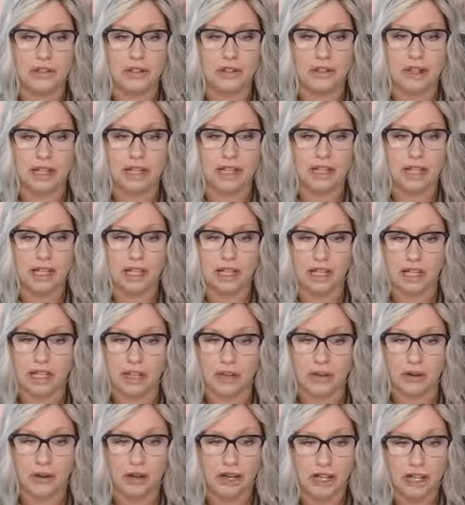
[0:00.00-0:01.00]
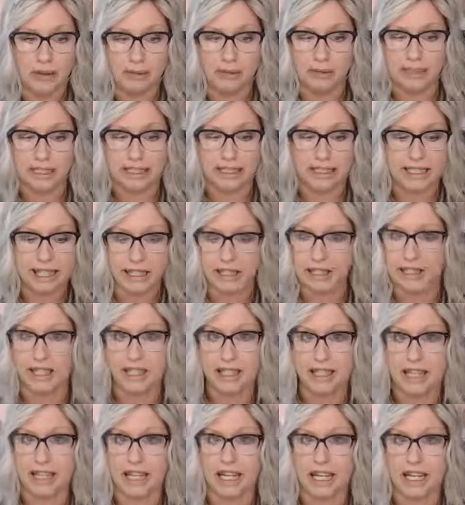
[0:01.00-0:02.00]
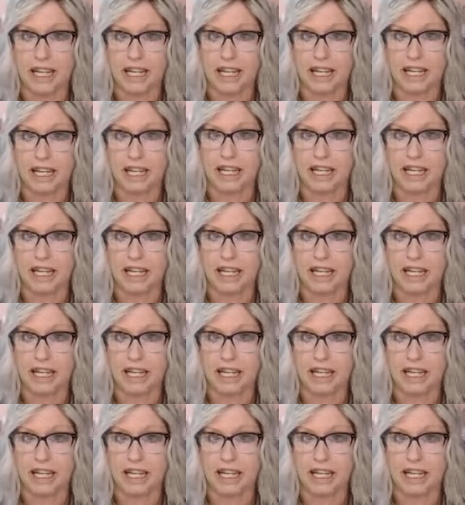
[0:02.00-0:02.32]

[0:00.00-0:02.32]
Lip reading: did an incredibly daring thing,